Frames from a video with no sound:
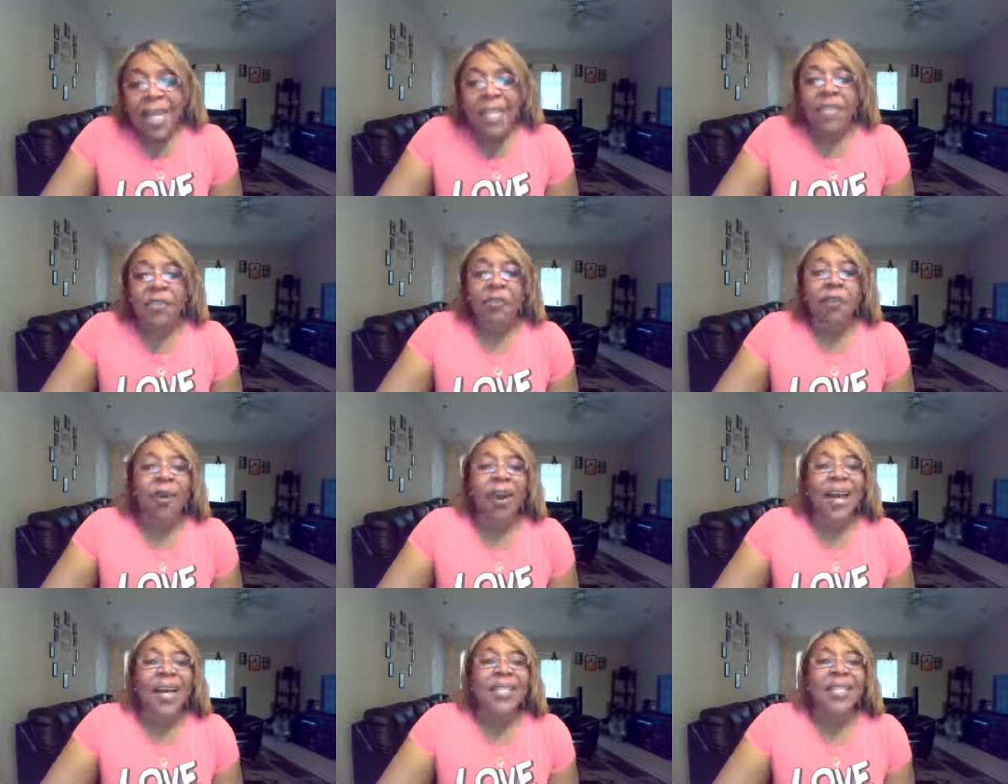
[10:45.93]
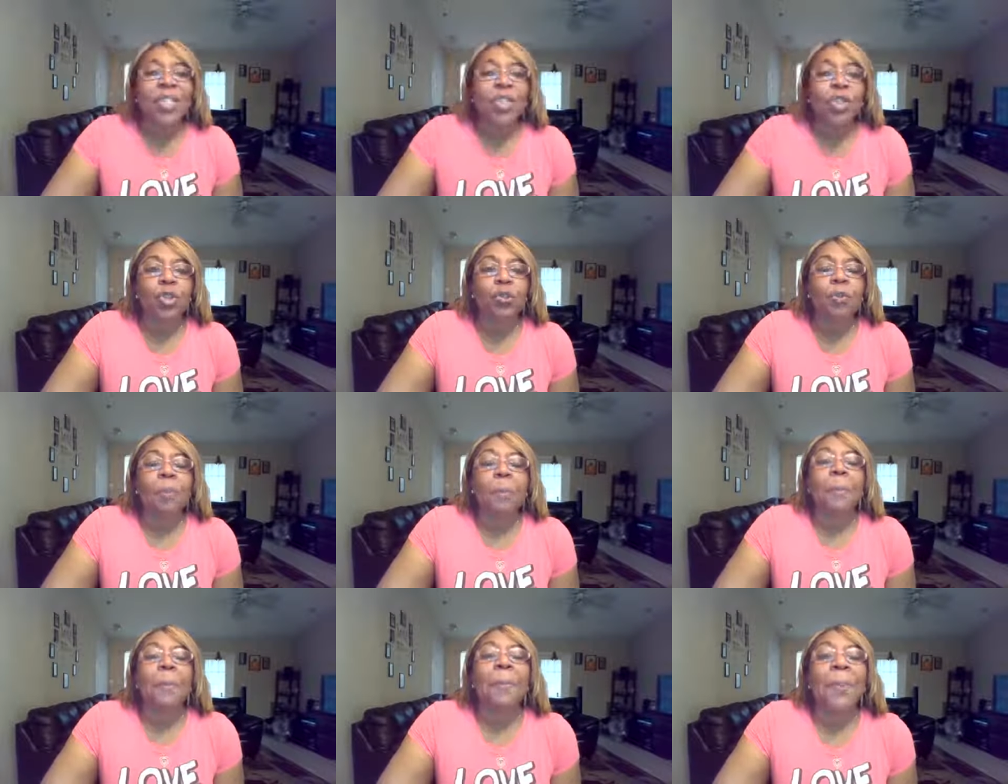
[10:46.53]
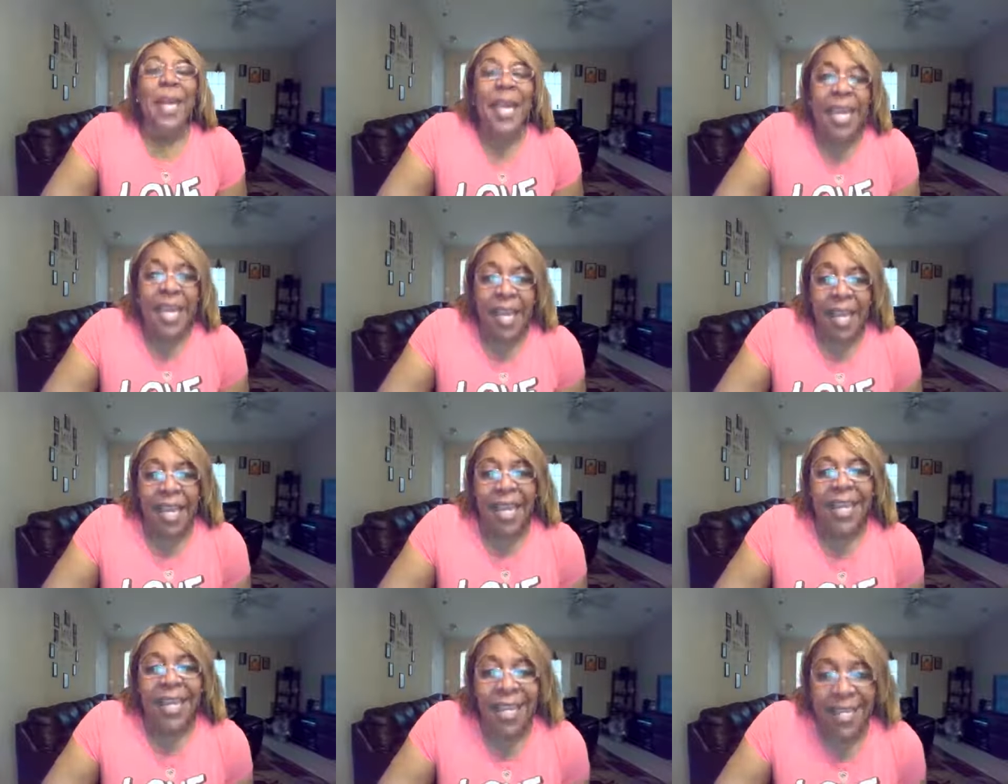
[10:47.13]
is for us to
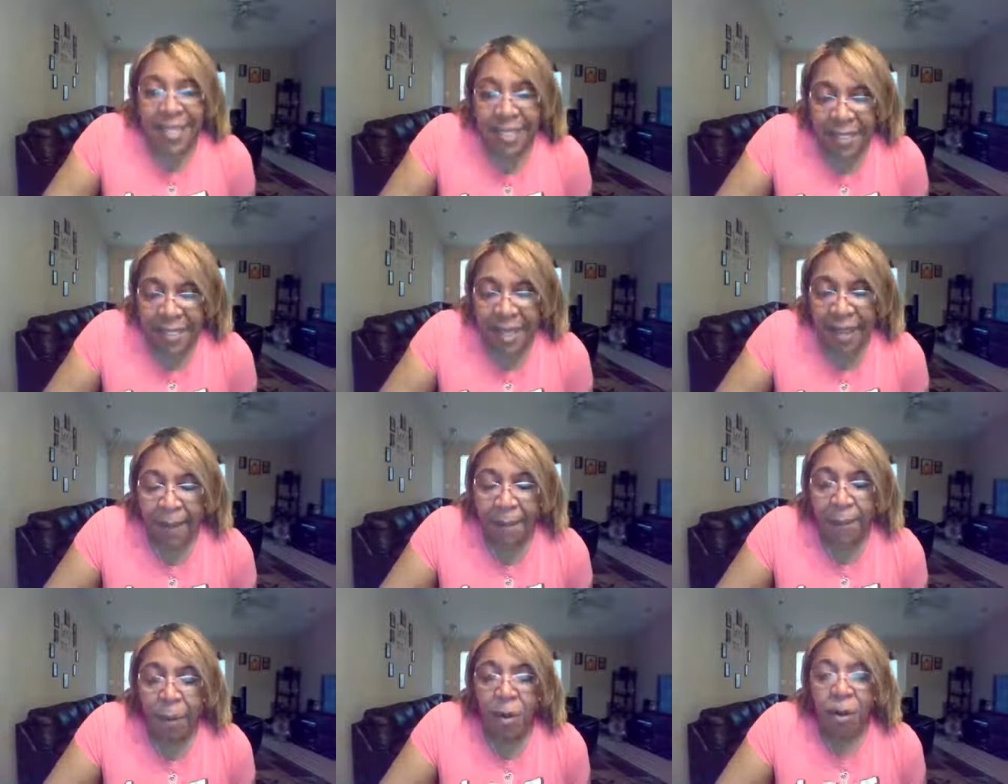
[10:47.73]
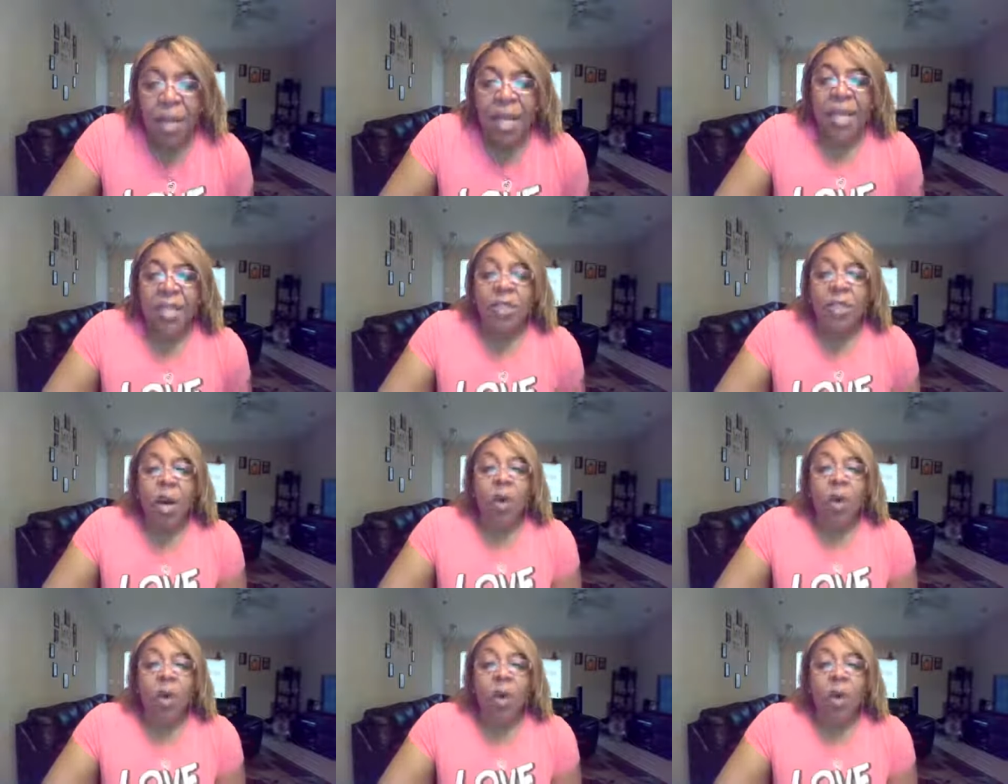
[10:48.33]
be an example,